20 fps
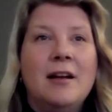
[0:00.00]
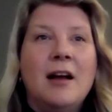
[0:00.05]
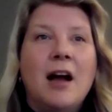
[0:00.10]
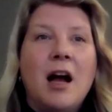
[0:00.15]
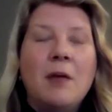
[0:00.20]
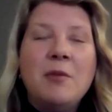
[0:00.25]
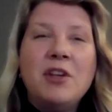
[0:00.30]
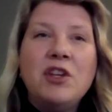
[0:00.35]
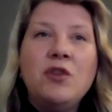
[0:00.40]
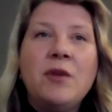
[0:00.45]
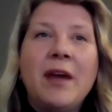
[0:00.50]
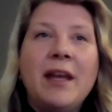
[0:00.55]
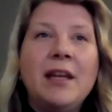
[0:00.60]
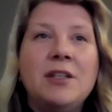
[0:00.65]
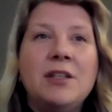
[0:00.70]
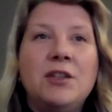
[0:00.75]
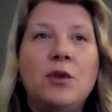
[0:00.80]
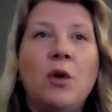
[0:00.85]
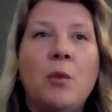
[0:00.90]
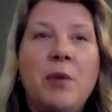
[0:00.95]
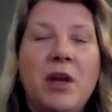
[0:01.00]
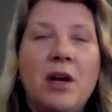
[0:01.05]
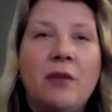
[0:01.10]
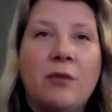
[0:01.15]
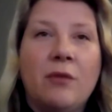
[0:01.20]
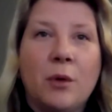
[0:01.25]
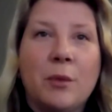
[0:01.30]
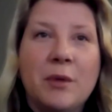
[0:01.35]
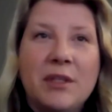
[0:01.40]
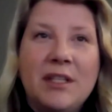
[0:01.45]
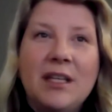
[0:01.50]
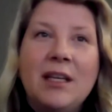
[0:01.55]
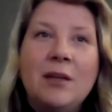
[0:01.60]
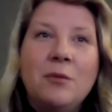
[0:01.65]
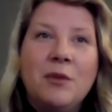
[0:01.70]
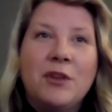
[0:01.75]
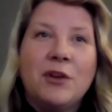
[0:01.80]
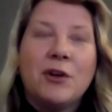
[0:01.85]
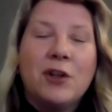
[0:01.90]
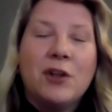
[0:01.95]
I mean, you get into a bit of a routine
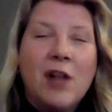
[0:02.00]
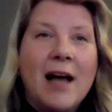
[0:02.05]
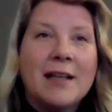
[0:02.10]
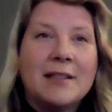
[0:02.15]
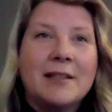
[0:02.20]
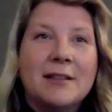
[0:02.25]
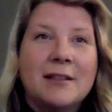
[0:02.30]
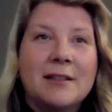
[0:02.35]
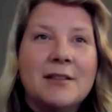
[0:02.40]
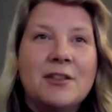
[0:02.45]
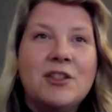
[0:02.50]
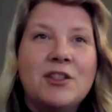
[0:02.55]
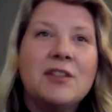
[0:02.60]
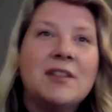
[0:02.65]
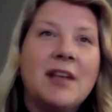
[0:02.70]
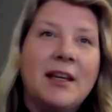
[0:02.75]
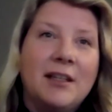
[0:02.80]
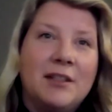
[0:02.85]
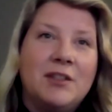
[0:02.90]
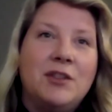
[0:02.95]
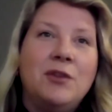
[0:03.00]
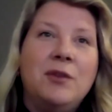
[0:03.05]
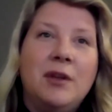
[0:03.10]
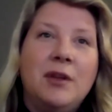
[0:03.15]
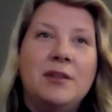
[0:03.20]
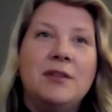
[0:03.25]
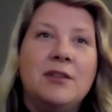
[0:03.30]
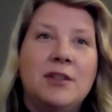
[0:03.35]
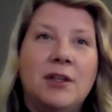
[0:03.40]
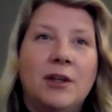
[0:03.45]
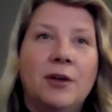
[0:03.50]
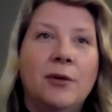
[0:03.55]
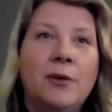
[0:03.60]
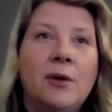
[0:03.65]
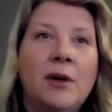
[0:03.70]
with your classes, just like students do.